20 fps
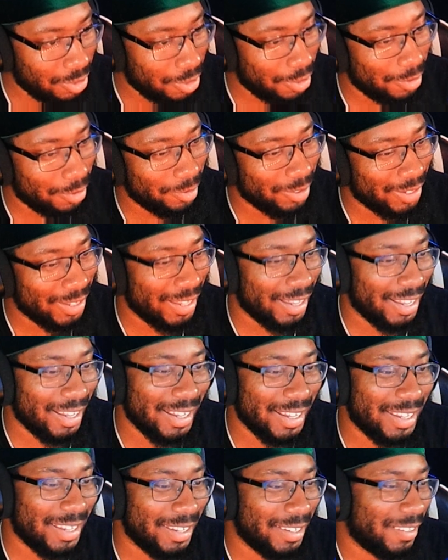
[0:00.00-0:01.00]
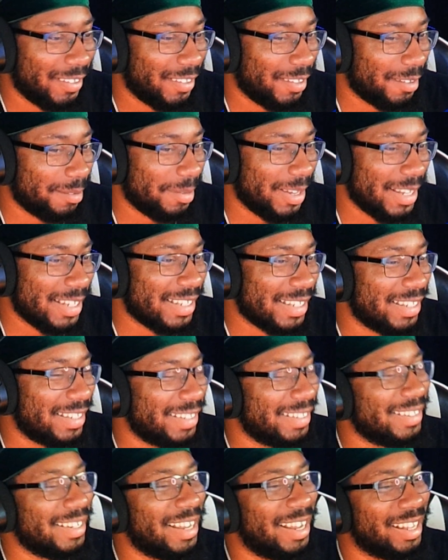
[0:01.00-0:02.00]
Okay, kill him. It's
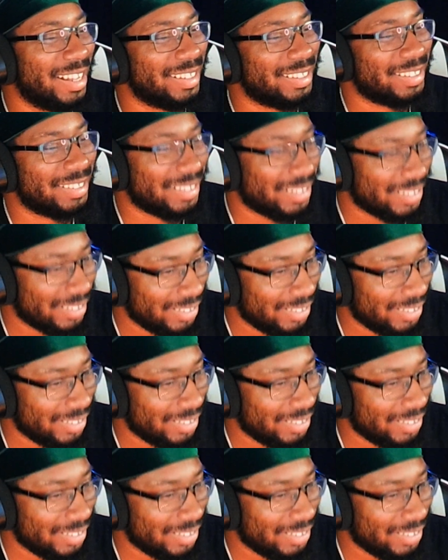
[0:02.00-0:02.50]
nuts.